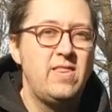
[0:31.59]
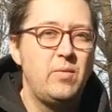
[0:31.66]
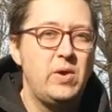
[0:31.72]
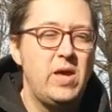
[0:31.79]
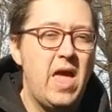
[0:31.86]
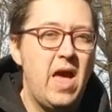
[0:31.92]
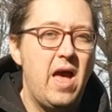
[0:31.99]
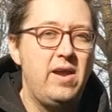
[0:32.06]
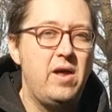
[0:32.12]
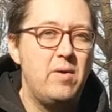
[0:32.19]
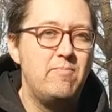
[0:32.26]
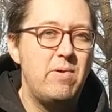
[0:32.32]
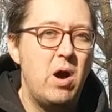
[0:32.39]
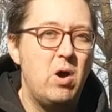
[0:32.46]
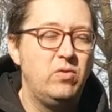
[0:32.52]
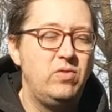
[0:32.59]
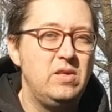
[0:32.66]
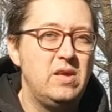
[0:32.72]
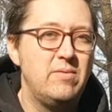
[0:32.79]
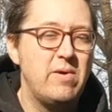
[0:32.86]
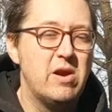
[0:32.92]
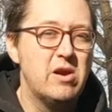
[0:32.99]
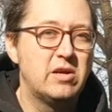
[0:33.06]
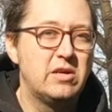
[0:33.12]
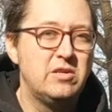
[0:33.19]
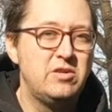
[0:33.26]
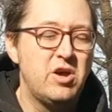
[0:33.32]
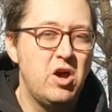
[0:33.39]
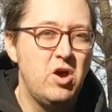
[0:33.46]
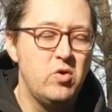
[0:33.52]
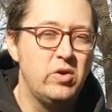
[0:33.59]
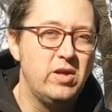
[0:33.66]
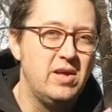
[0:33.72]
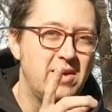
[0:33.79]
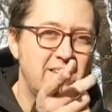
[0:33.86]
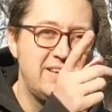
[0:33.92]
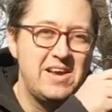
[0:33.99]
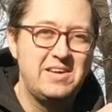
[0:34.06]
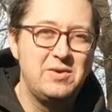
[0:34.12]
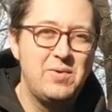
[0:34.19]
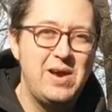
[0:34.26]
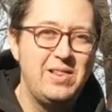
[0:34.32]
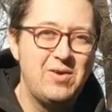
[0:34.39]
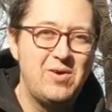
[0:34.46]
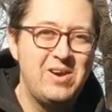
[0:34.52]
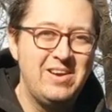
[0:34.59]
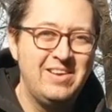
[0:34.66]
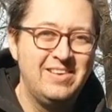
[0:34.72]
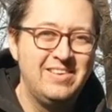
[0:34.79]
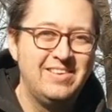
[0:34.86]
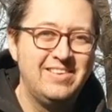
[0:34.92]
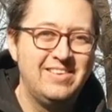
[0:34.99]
that we had about the American toad. Take it away, Lauren.